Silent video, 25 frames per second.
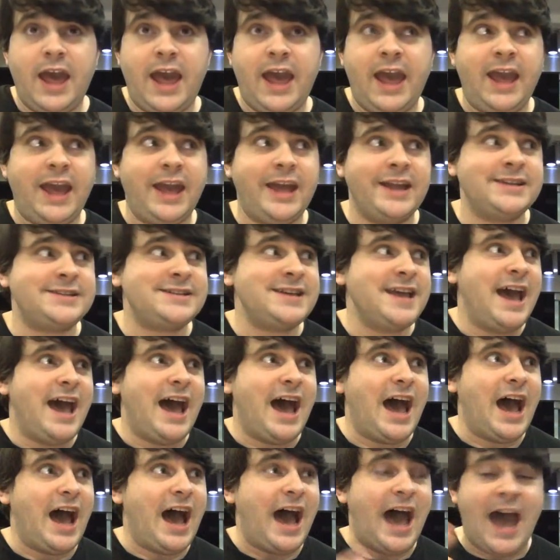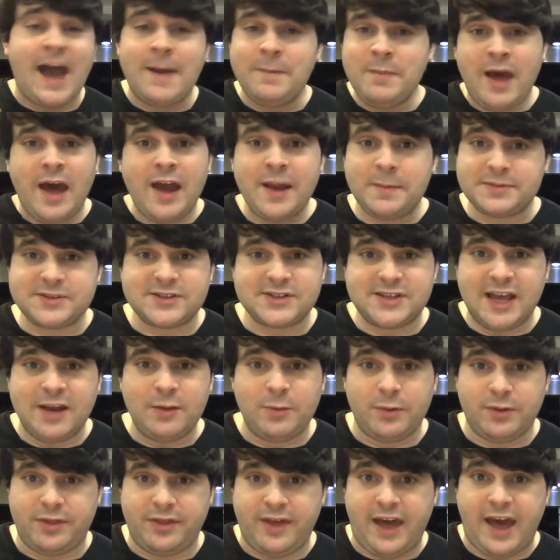and I'm not upset
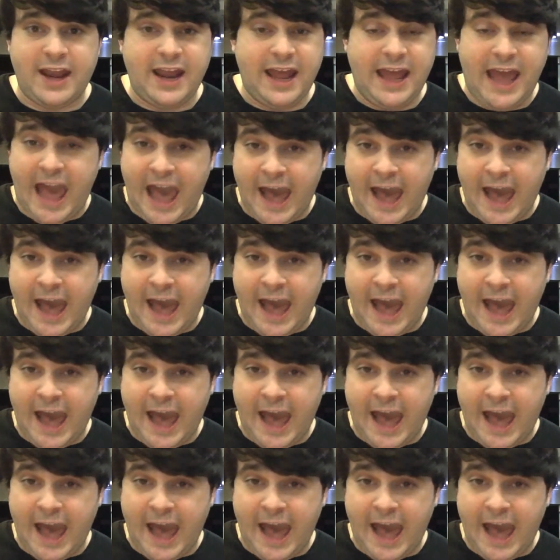with that.